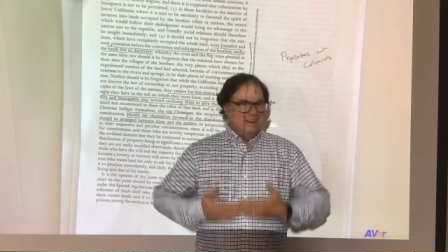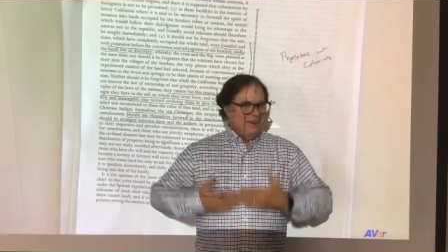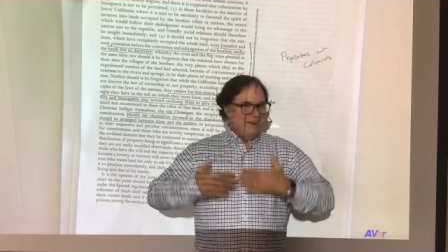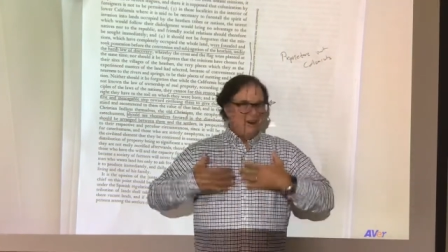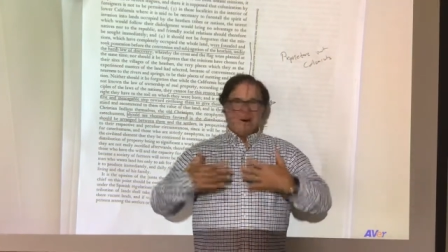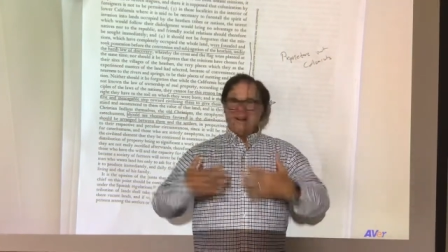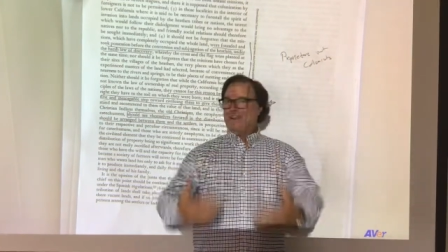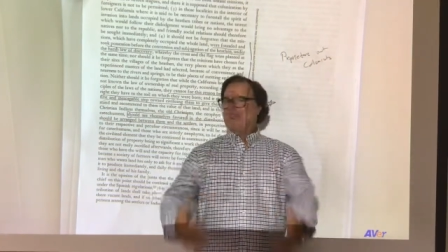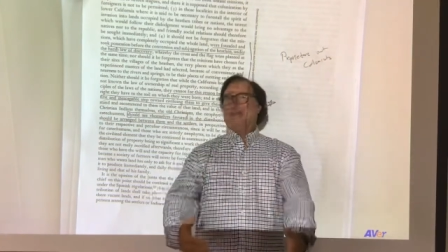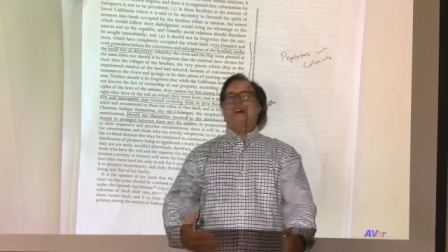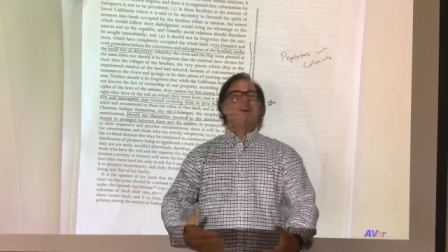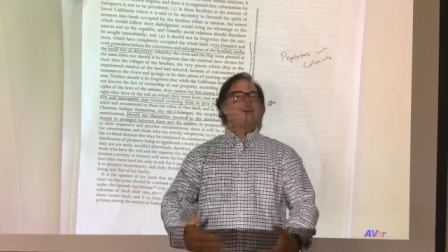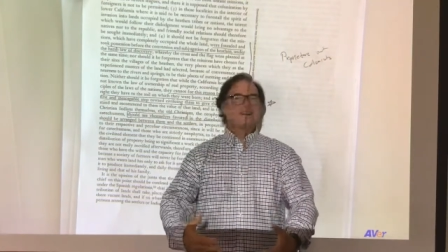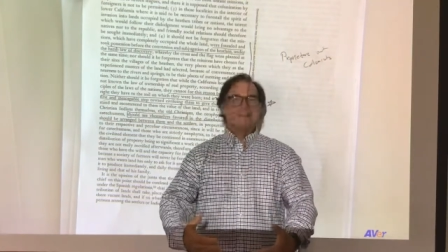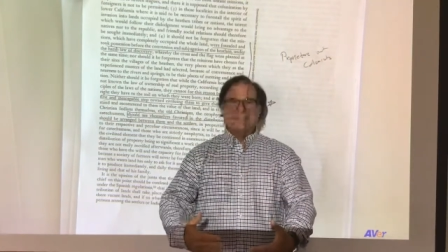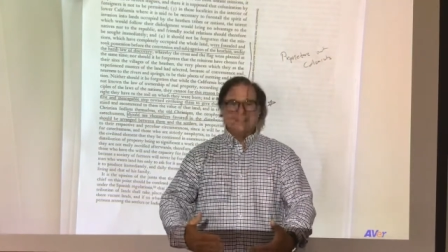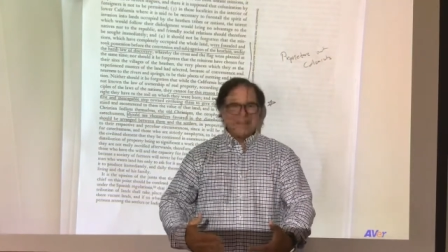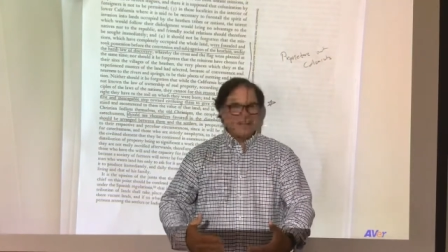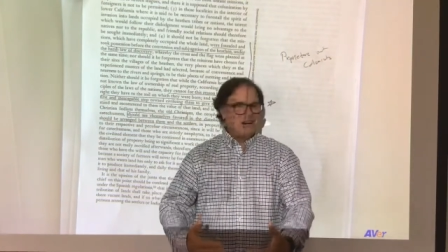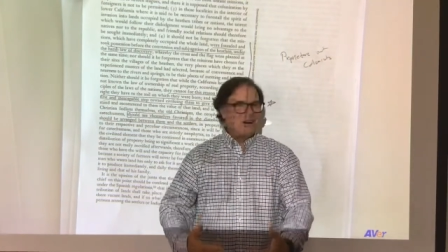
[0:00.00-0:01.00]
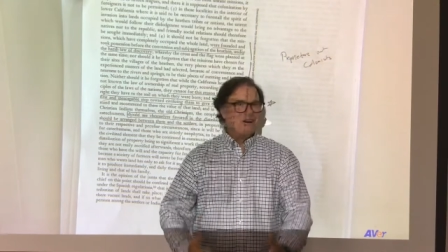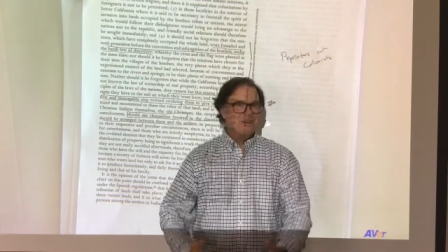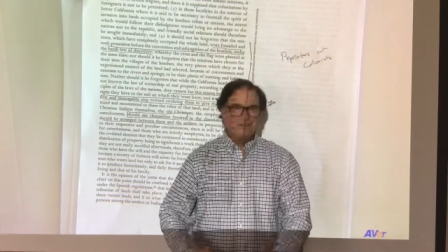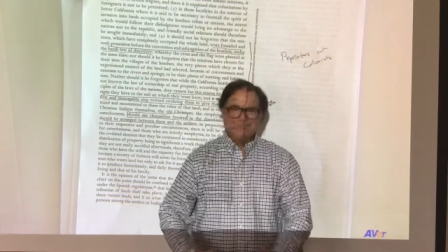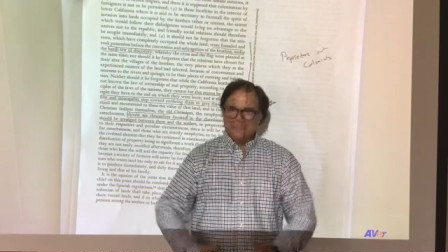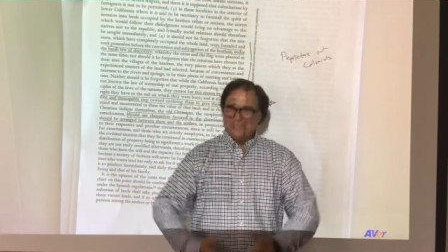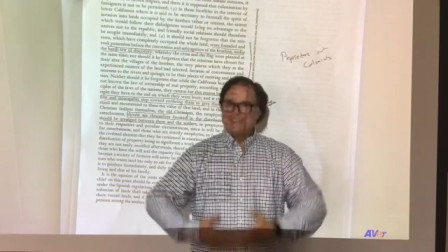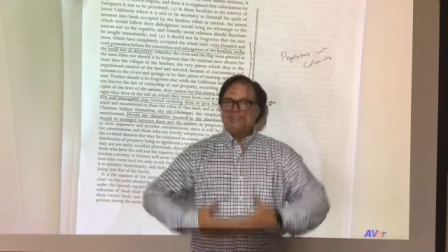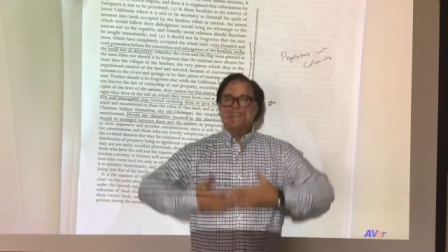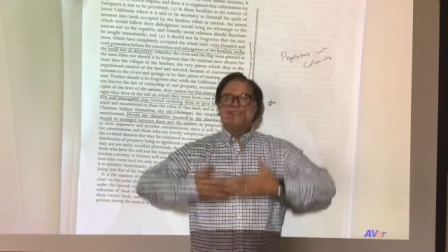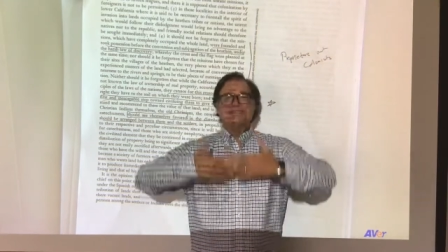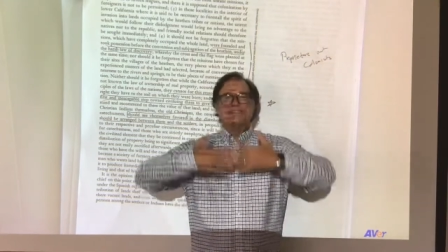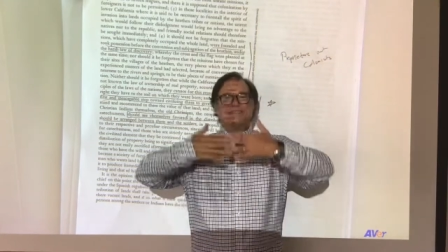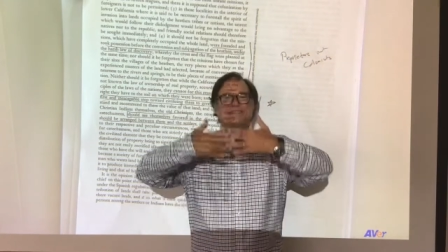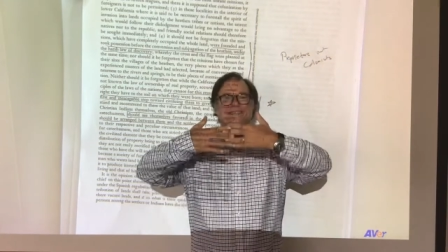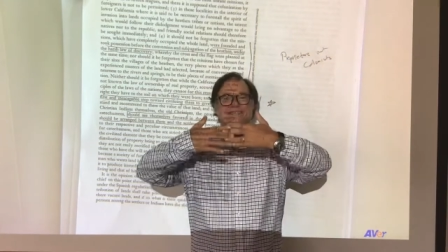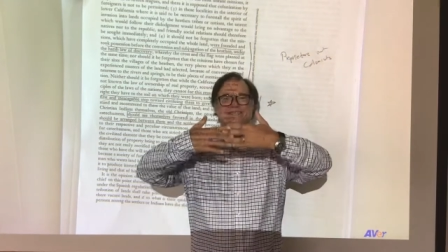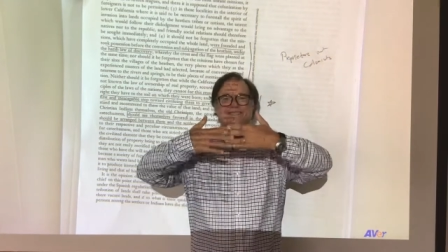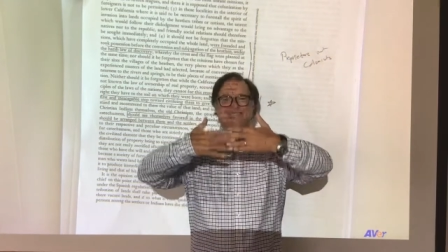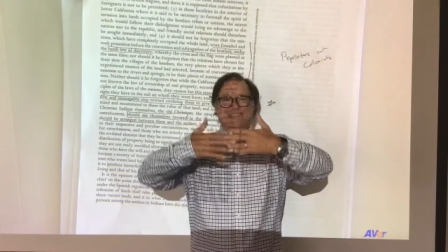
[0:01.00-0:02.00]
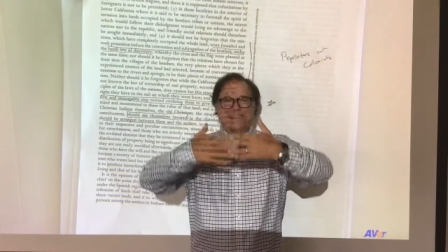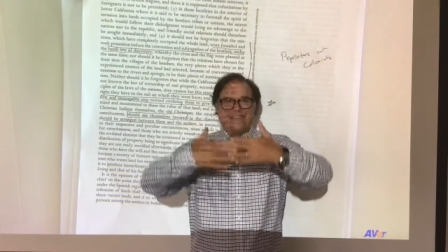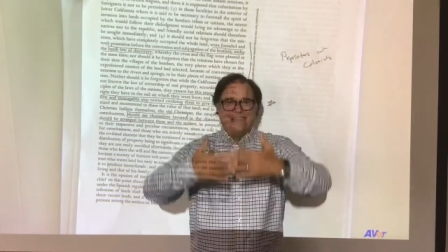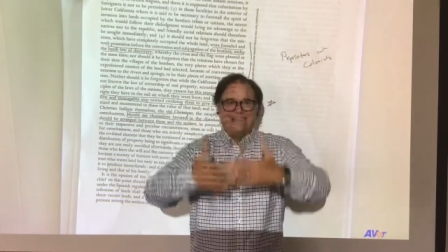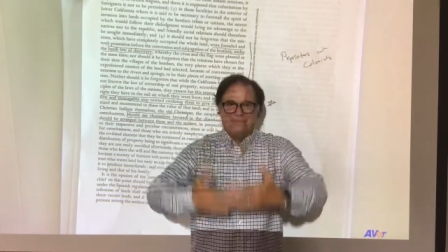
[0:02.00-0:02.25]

long ago that this is, a,